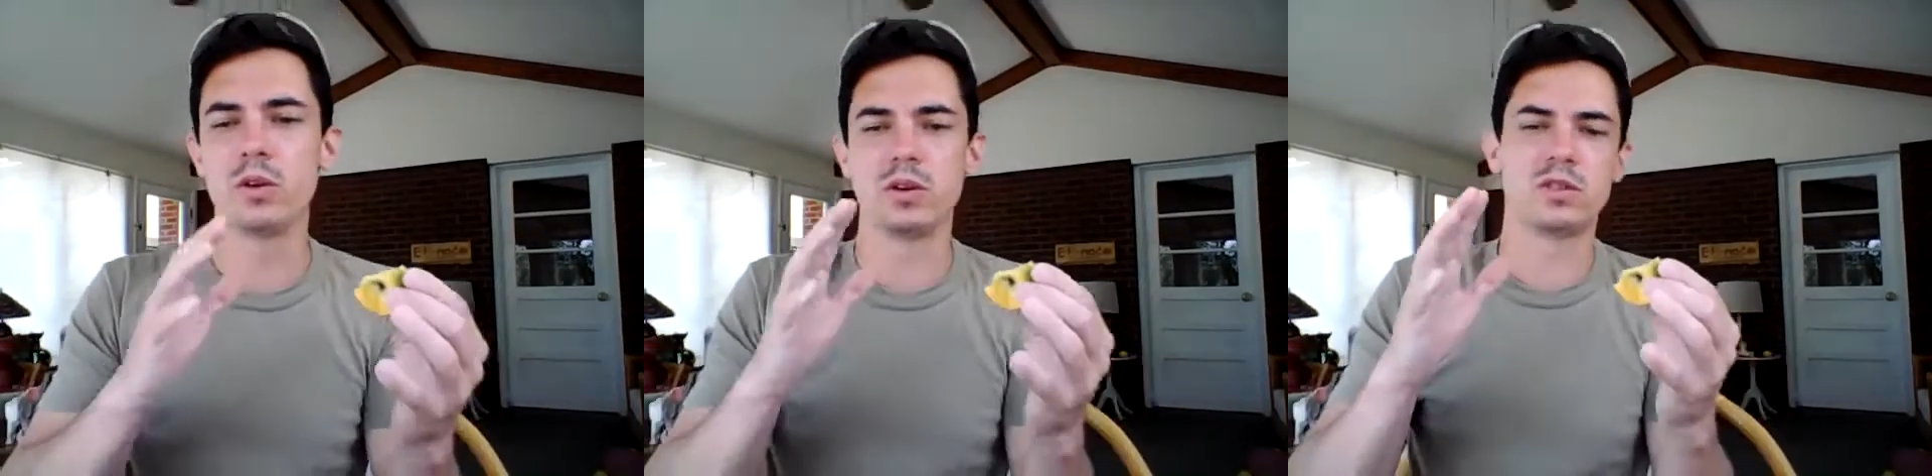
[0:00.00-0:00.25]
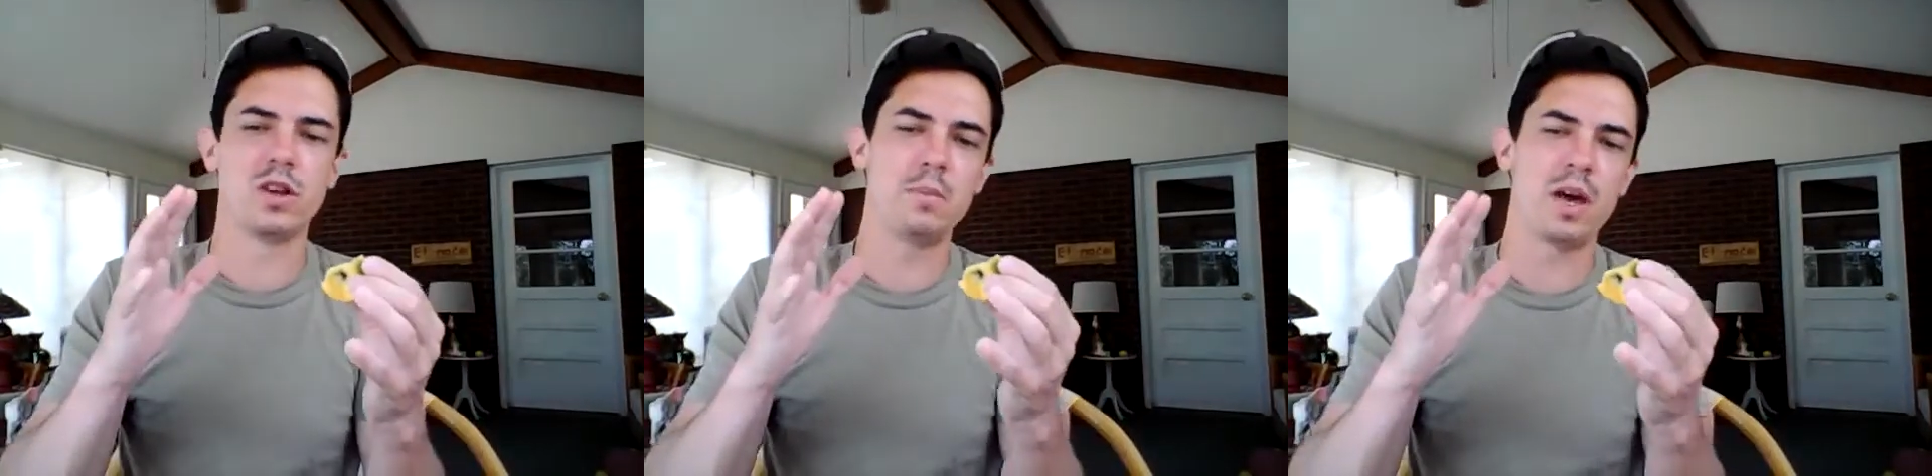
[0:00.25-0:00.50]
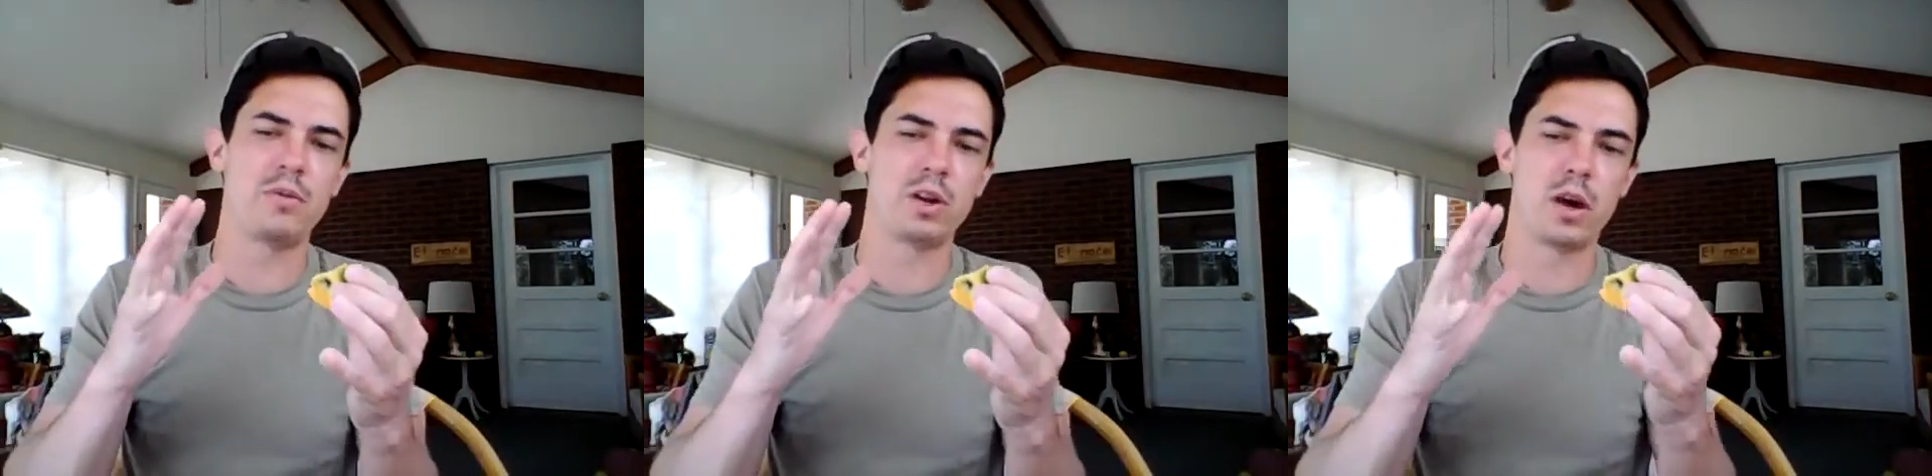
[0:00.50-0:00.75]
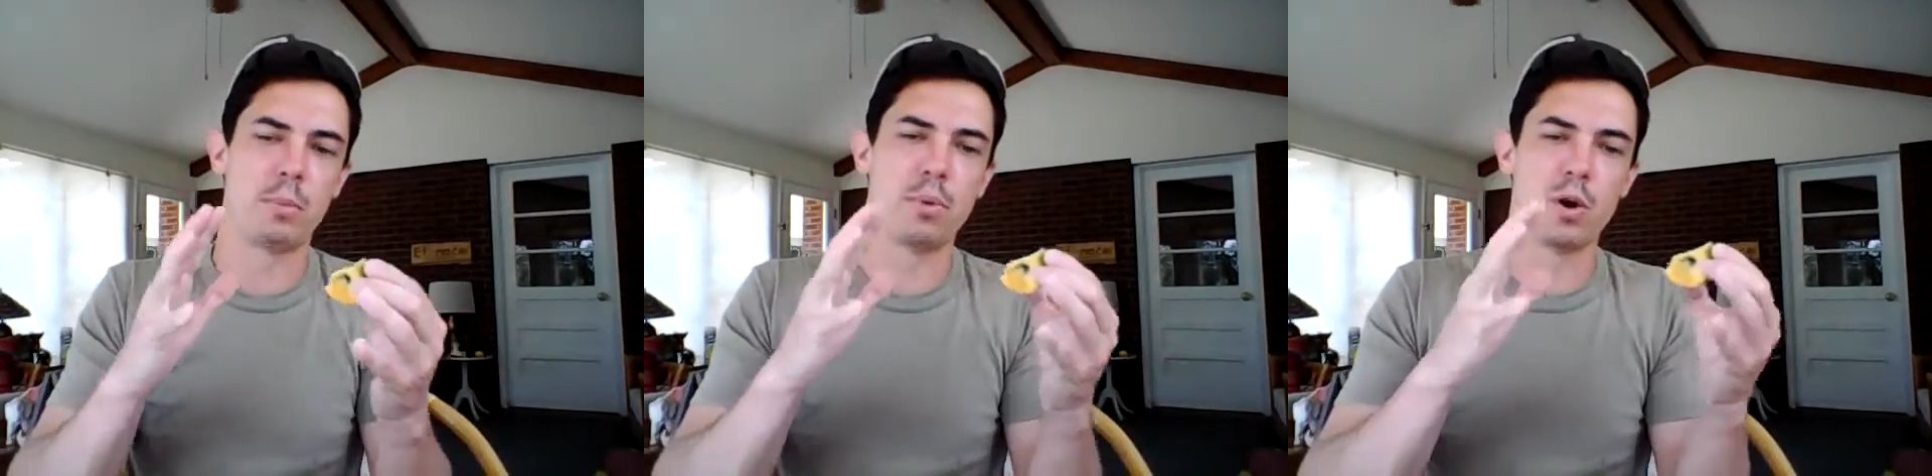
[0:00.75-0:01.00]
some have like
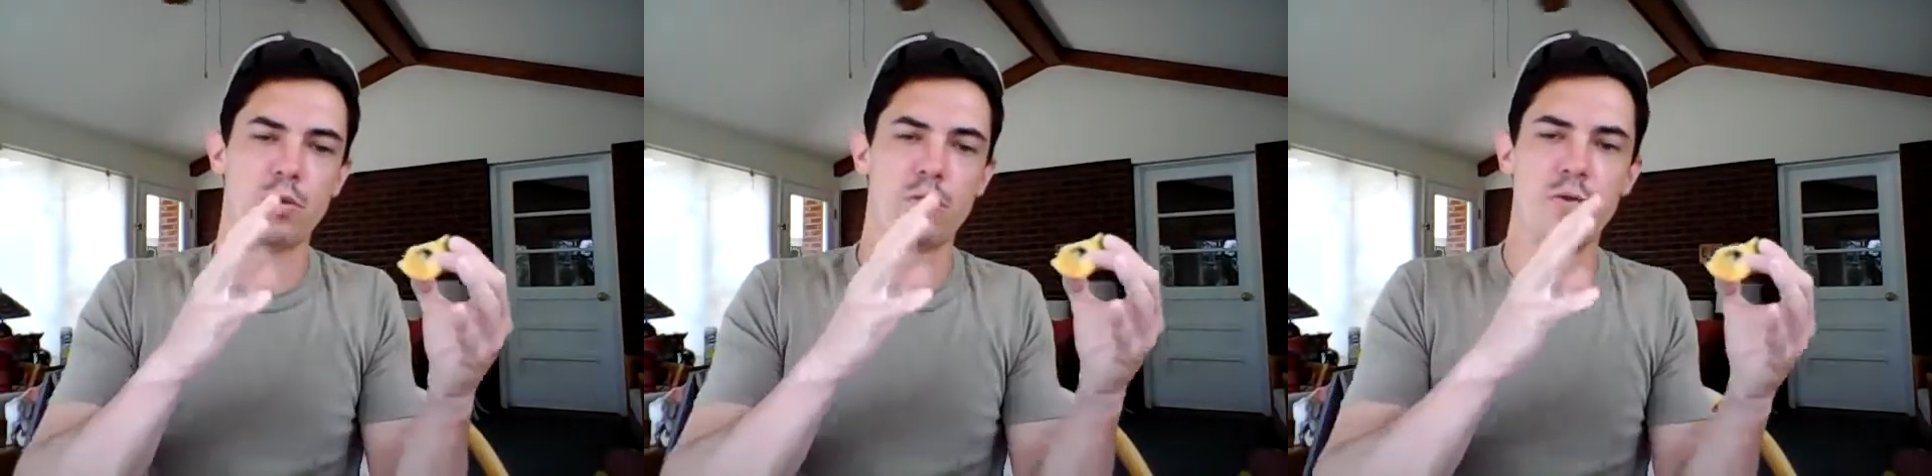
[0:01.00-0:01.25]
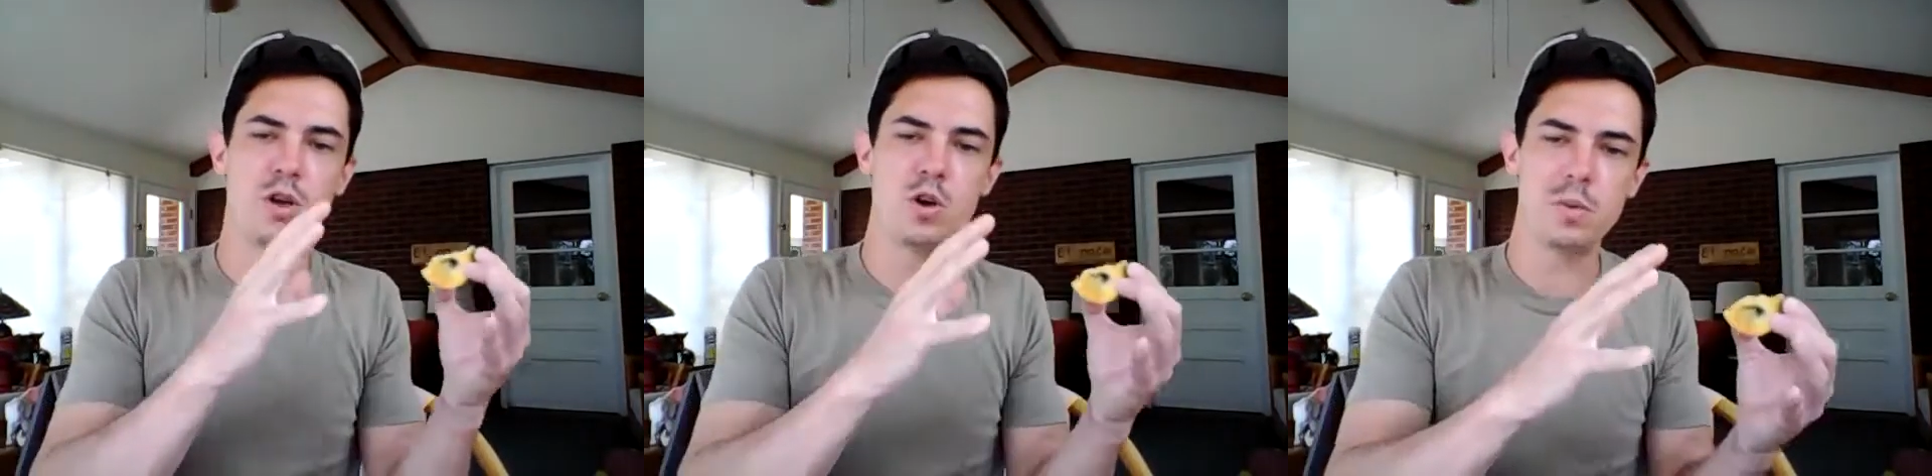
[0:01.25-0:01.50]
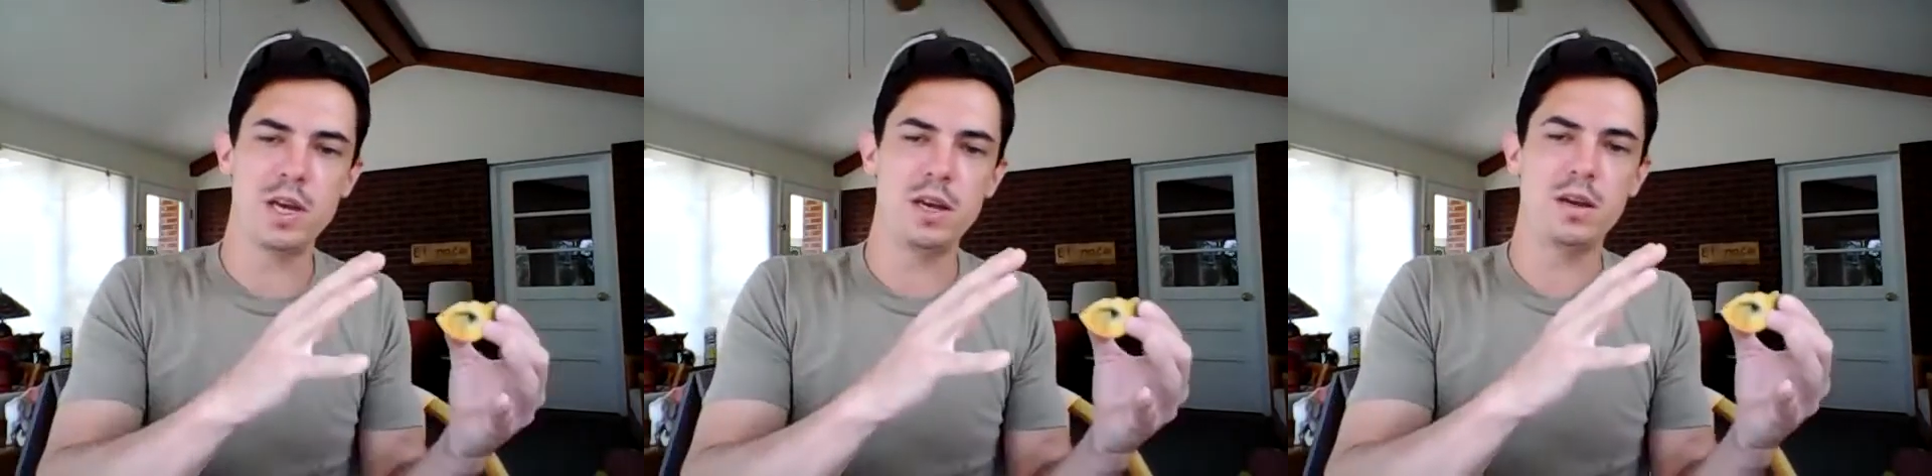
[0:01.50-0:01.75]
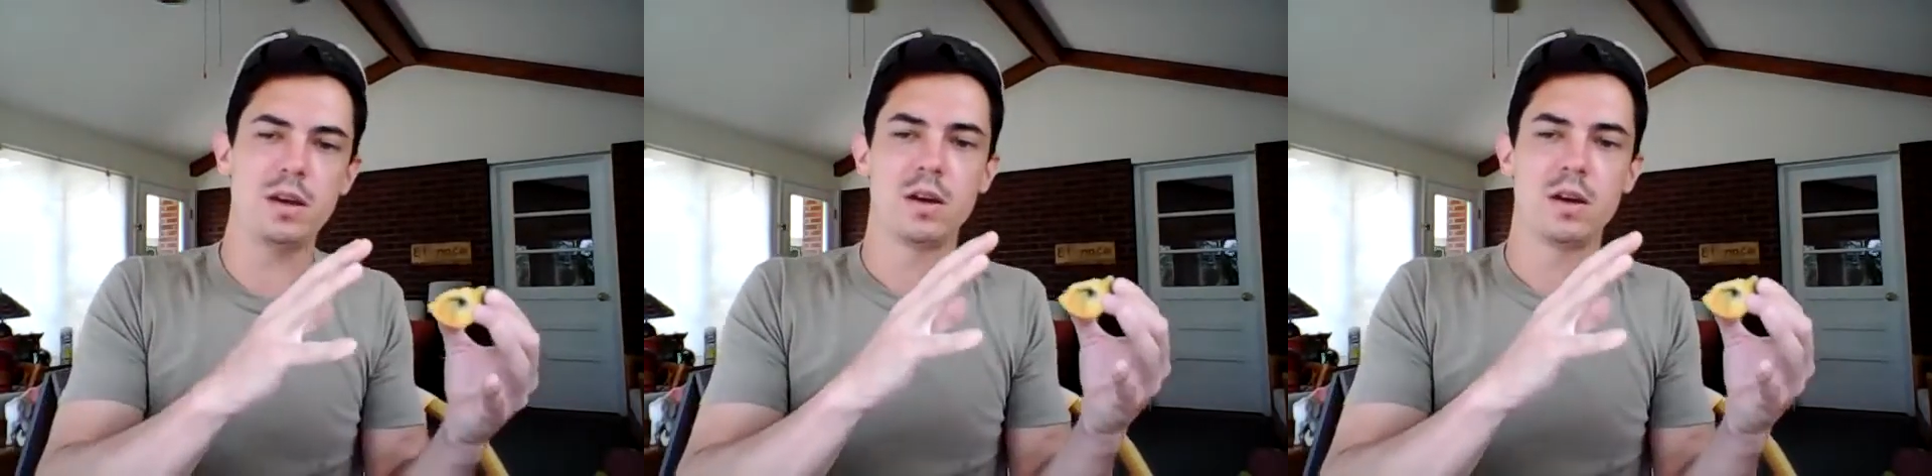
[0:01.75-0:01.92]
a perfumey,